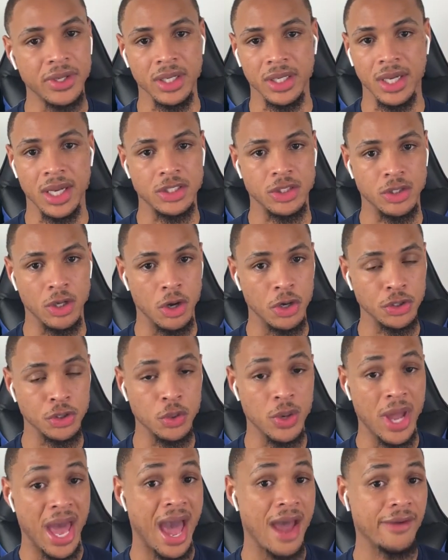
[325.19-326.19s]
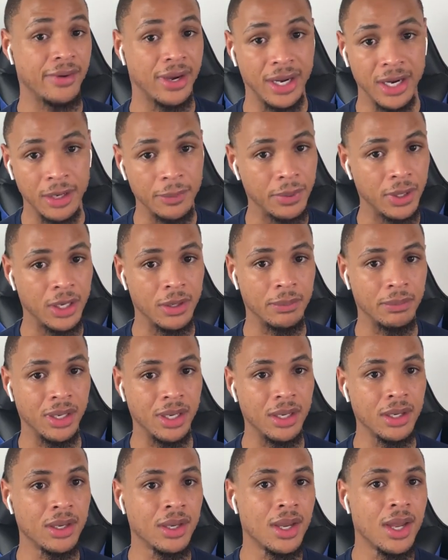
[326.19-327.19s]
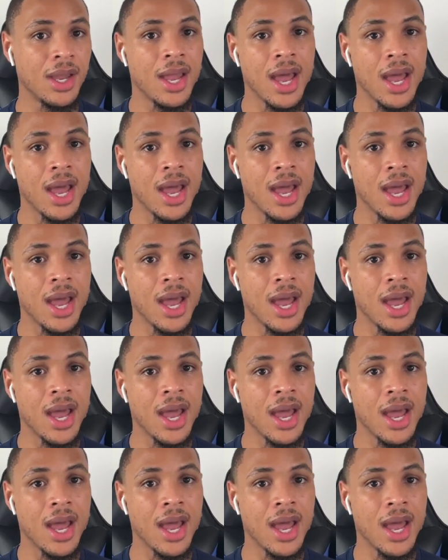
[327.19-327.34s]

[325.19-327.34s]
against those who have Airbnb.